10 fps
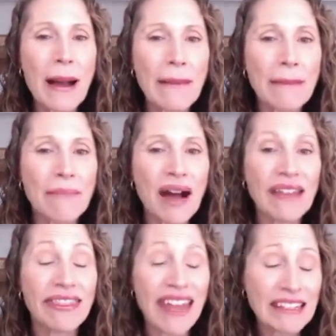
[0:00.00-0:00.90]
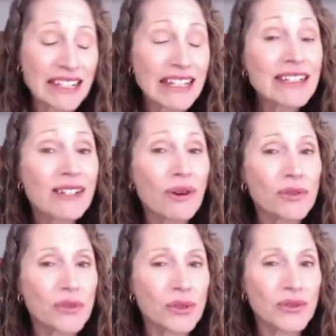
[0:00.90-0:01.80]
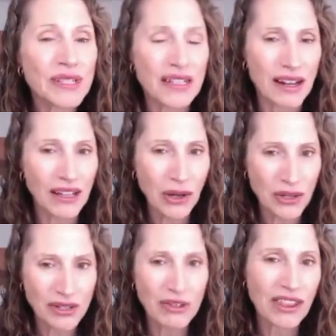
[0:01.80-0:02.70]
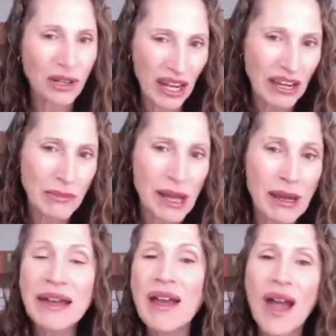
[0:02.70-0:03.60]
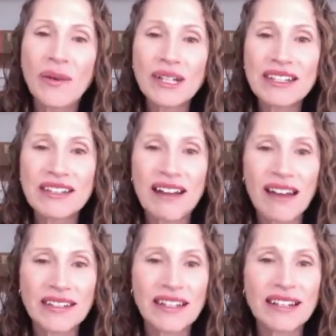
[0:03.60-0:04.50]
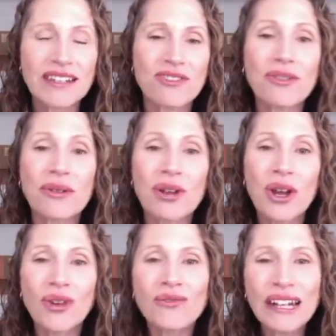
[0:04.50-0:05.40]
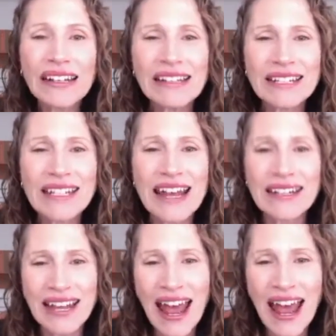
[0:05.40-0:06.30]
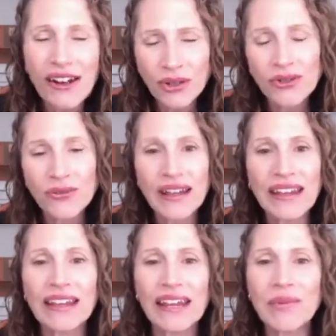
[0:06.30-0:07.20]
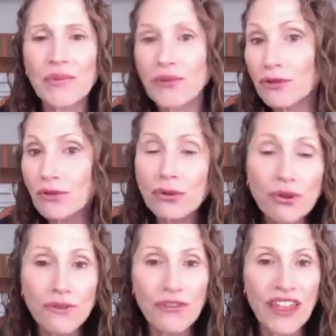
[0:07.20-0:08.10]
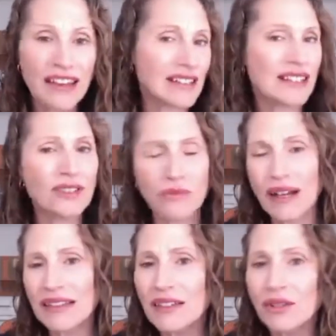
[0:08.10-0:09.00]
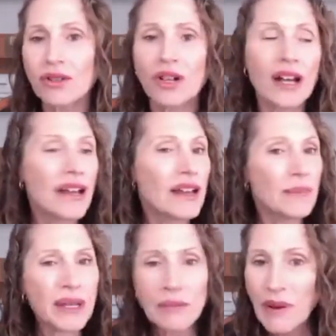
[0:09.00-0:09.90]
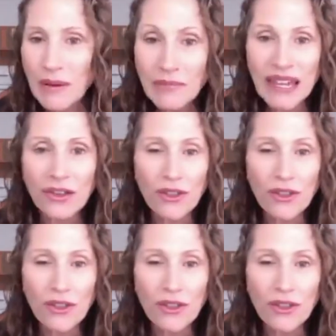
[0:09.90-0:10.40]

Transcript: my then 6-year-old daughter was diagnosed with leukemia, and we started to really assess how could we improve things little by little, bit by bit